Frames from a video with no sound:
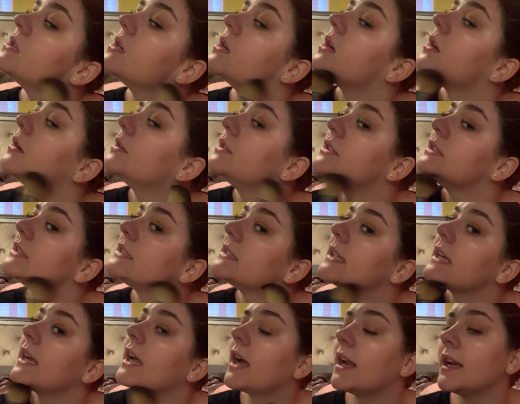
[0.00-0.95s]
I was just
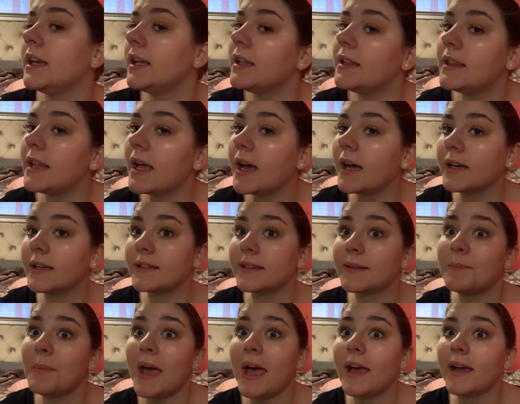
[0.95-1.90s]
like, I need that. It's
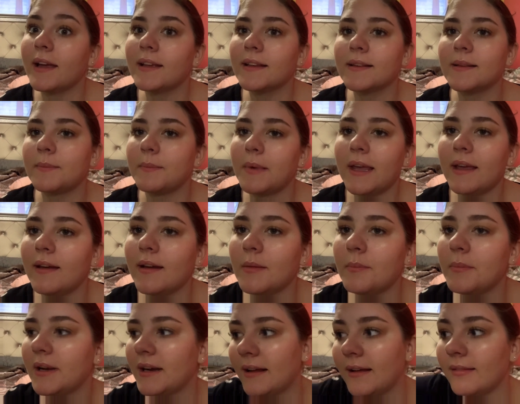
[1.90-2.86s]
MAC, it's makeup,
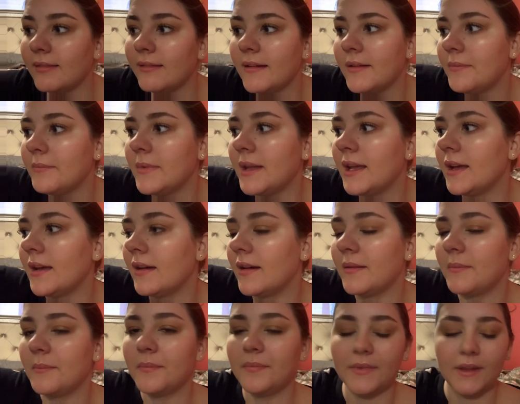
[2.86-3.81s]
and I love
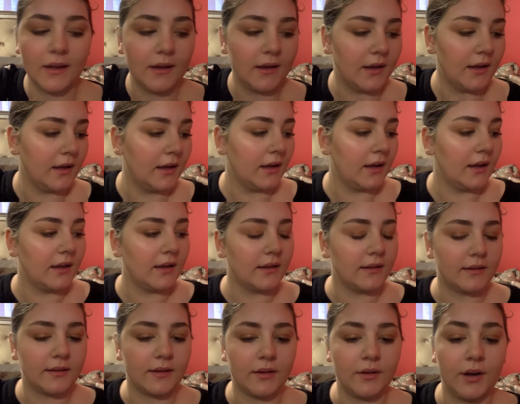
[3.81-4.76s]
makeup.
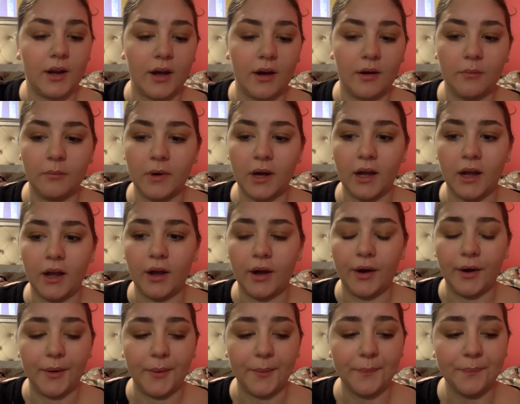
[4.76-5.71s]
So now my
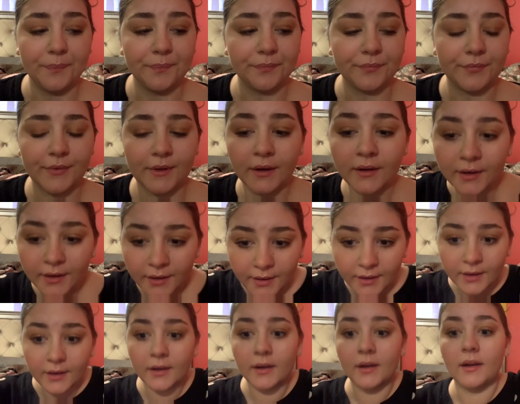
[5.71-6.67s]

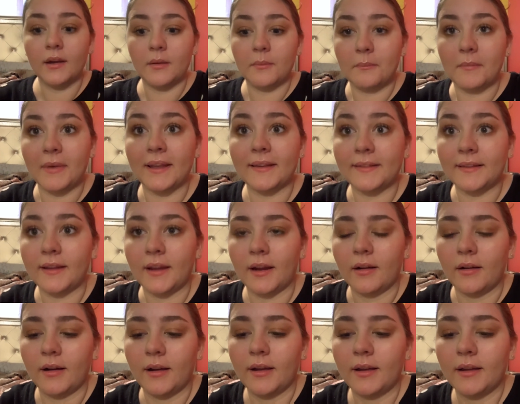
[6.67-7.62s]

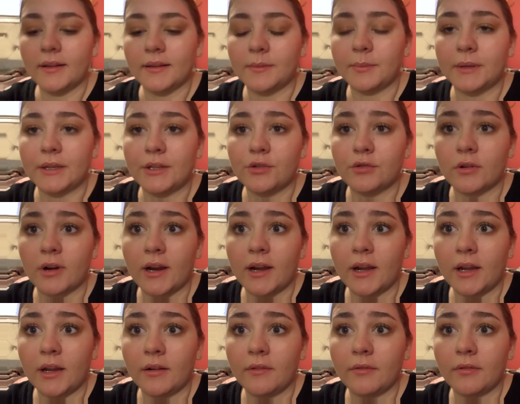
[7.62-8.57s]
mascara has been
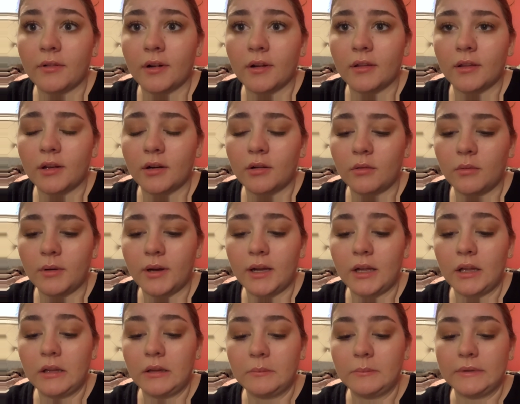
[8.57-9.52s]
drying for a little
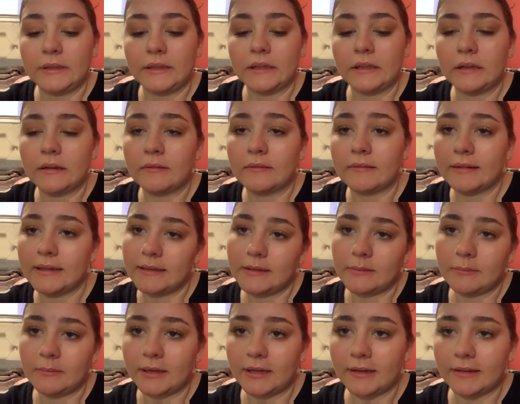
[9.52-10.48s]
while. I'm gonna reach
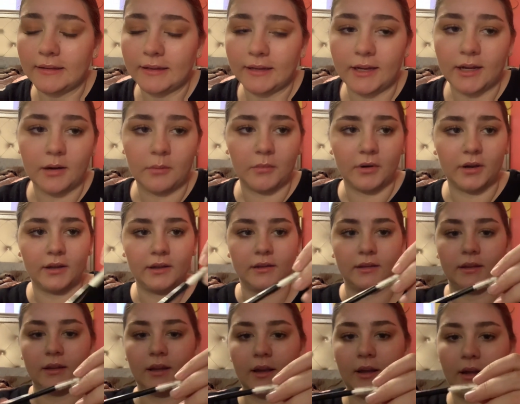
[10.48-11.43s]
behind the camera,
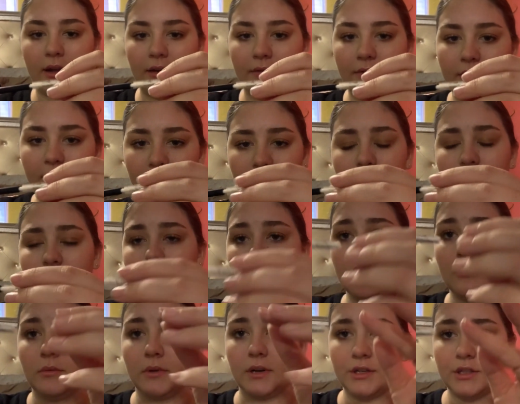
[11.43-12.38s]
and I have like 2
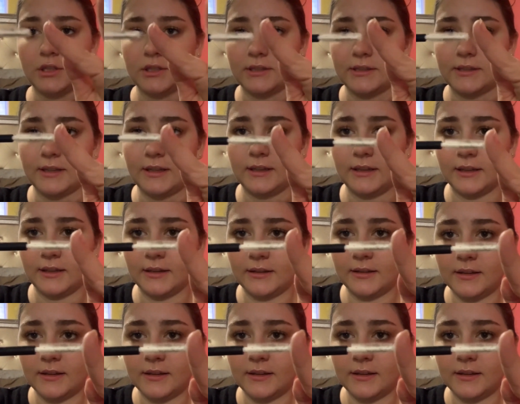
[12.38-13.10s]
brushes like this.